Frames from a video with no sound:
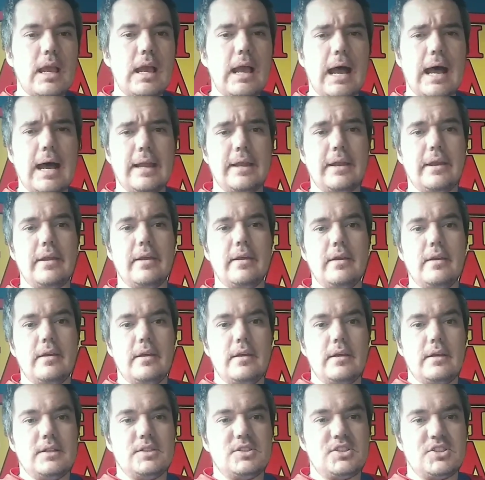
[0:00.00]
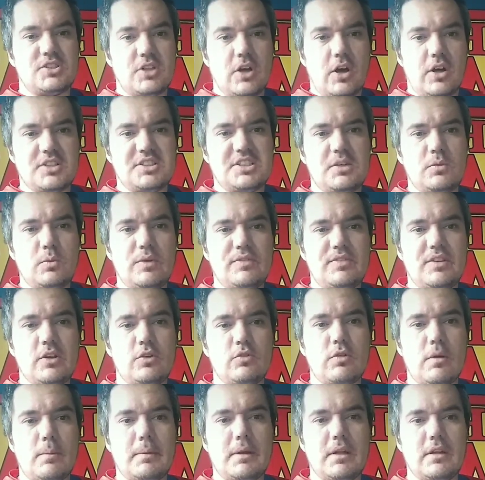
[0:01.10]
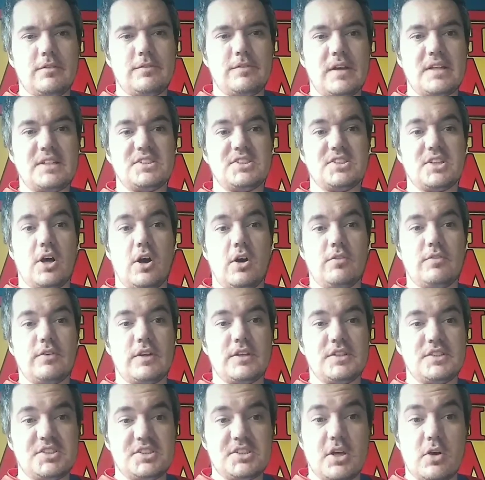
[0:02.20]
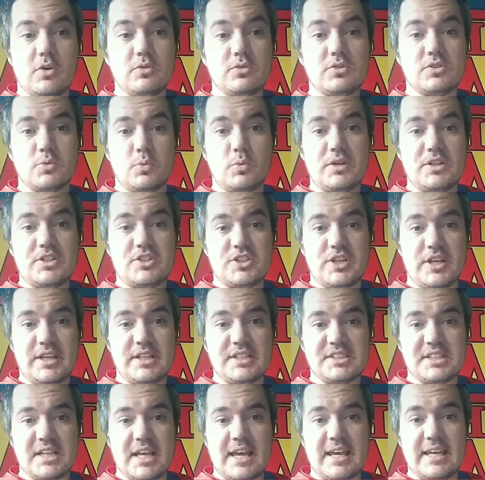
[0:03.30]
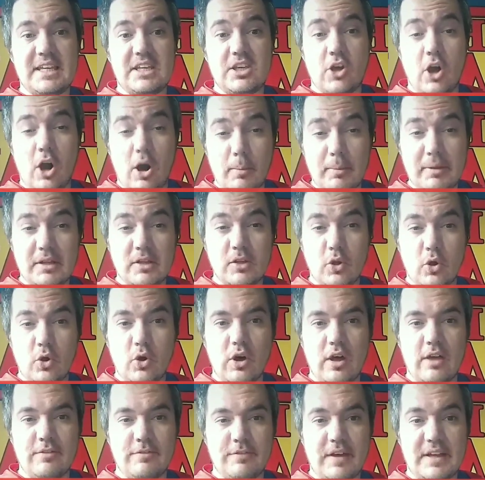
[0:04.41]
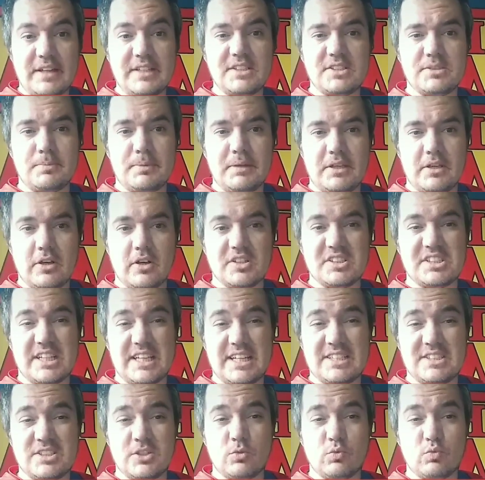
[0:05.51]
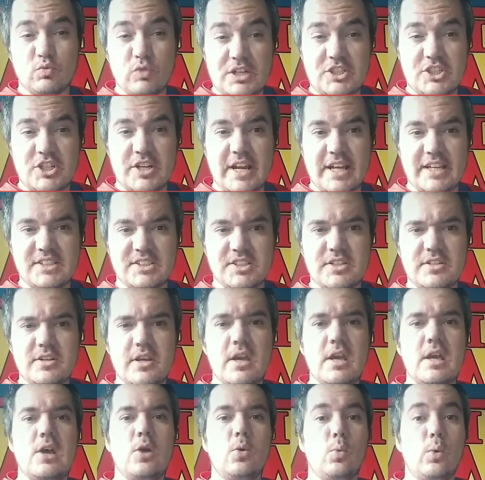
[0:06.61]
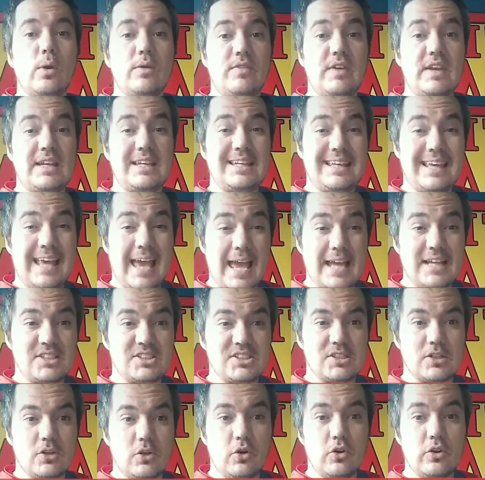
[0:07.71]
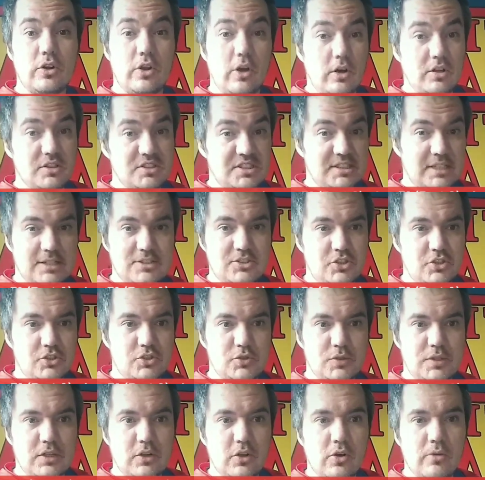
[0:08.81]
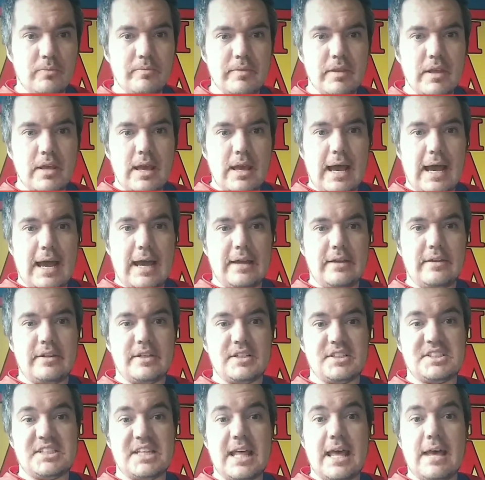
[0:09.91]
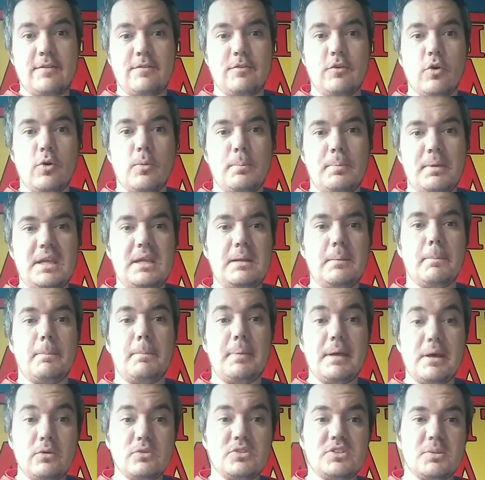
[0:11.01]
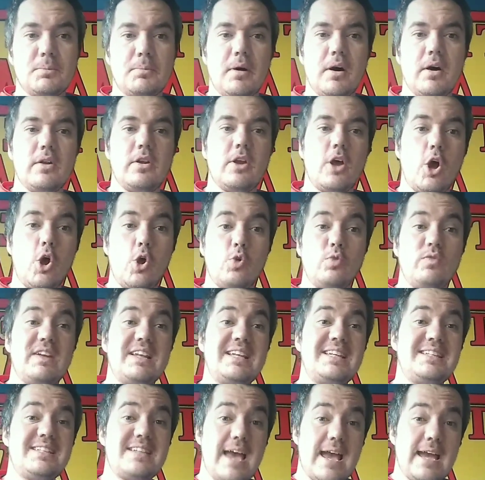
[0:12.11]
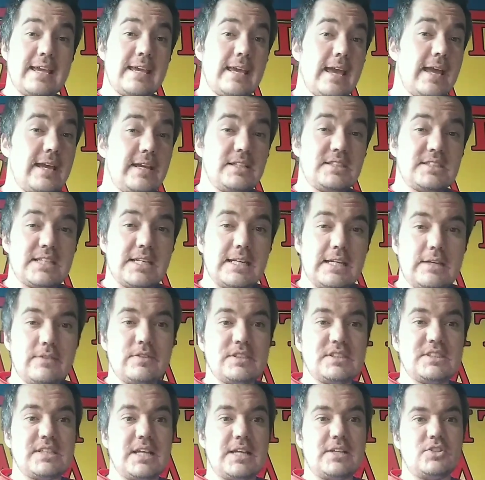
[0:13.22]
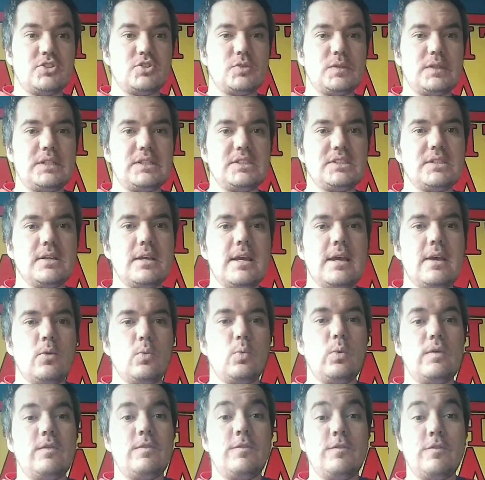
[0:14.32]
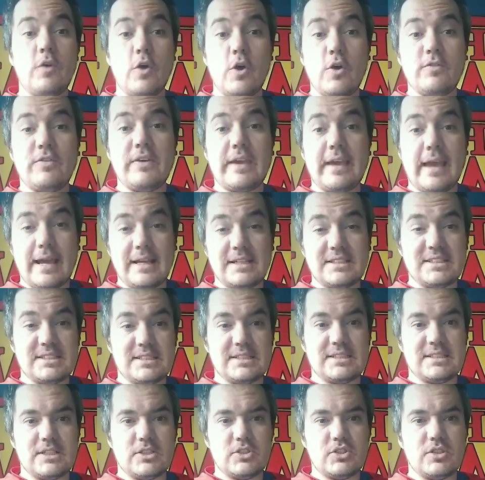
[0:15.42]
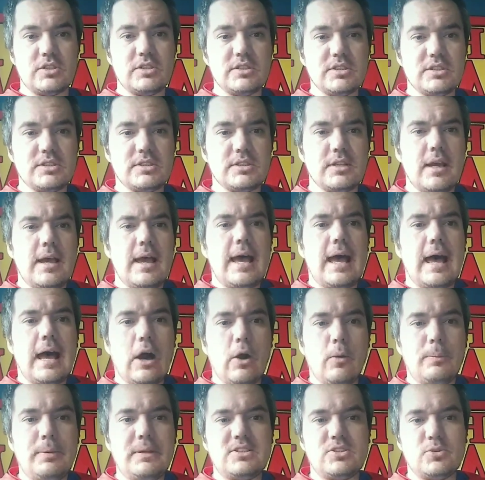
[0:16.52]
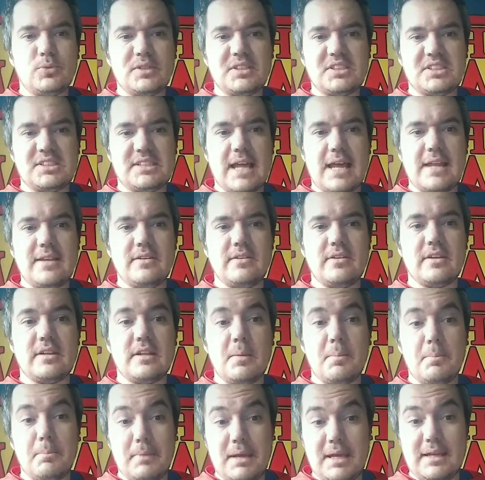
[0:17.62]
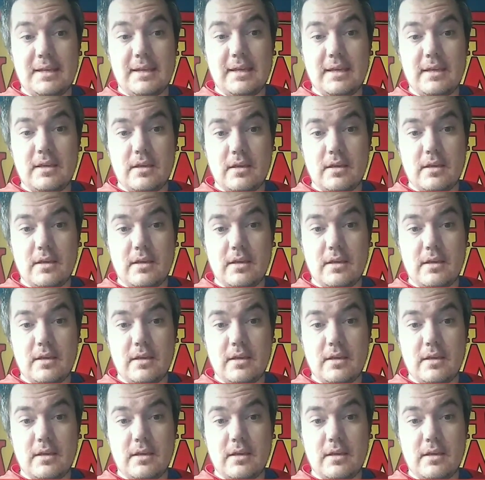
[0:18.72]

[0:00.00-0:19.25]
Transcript: And starting with the criminal offence of assault, which is a common law offence because it originated within case law, not statutory law, and has therefore been built upon over decades and even centuries, with further case decisions helping to extend the meaning